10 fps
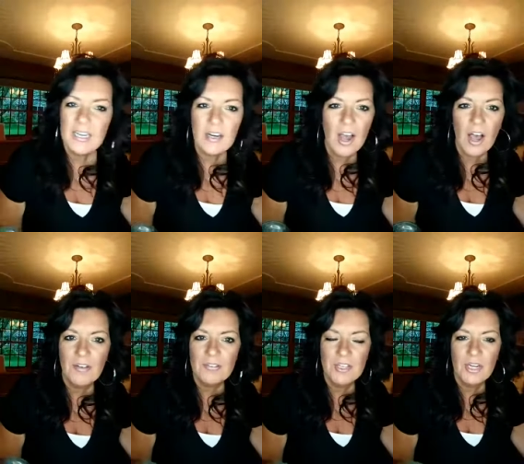it
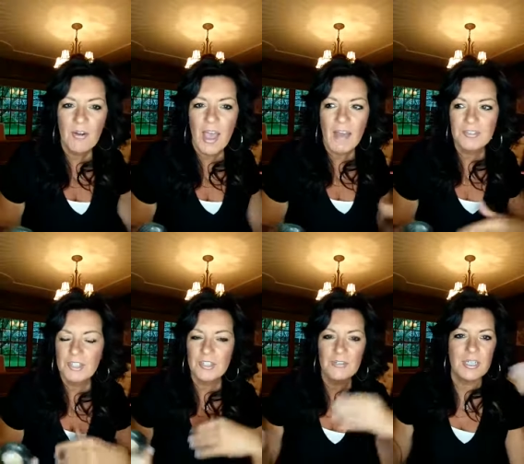off, you know, after
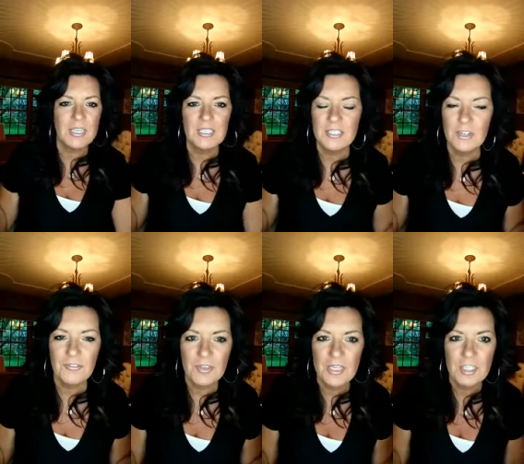
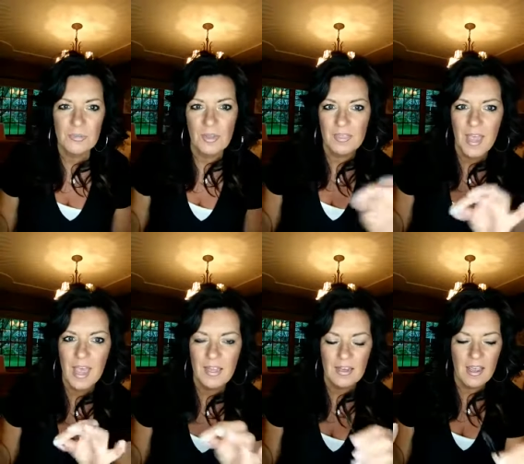you're finished with
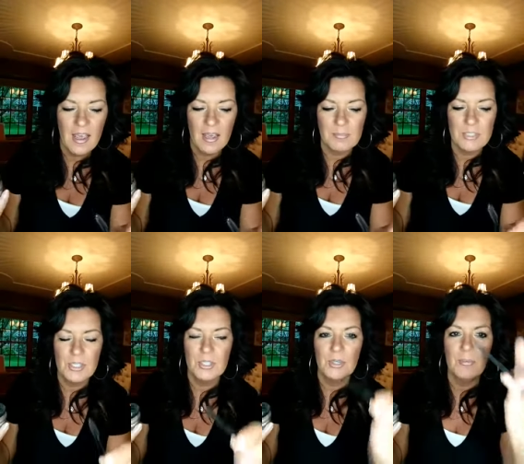that um,
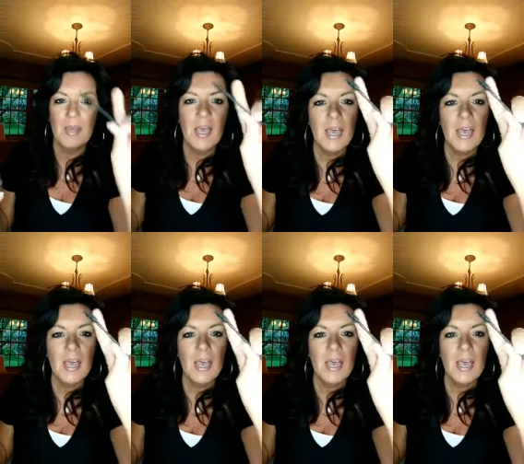tube.